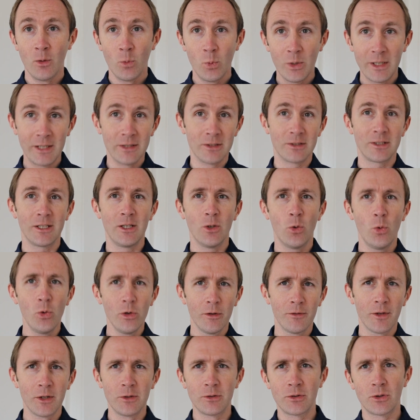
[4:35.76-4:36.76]
We can see
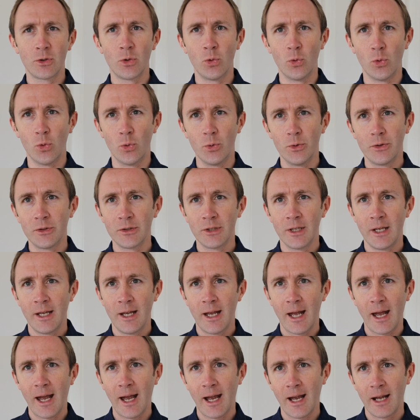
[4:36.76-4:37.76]
all of those calls,
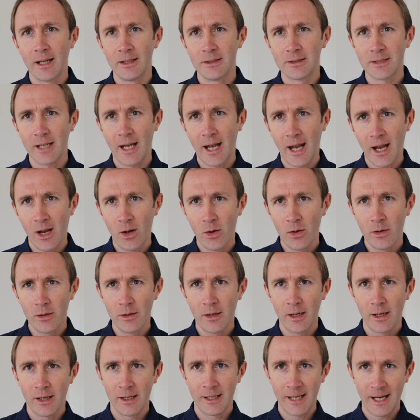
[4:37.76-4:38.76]
and
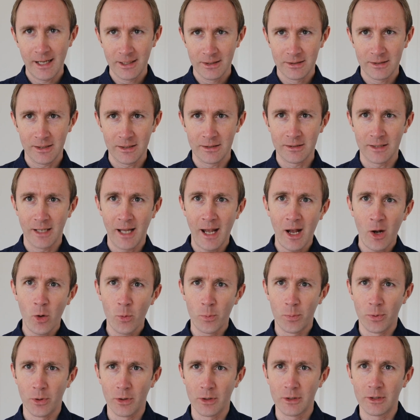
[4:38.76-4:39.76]
our analysis and
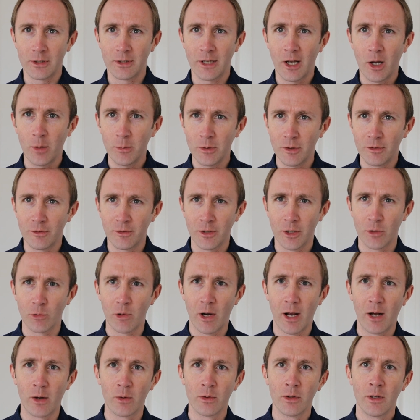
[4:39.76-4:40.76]
output can help you
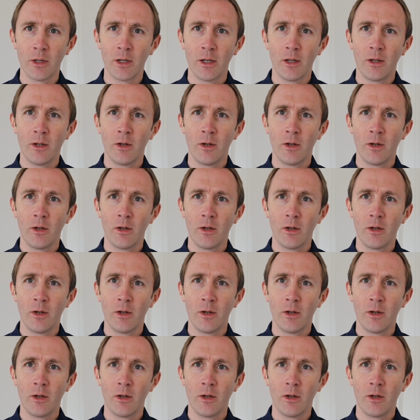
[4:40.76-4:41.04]
figure out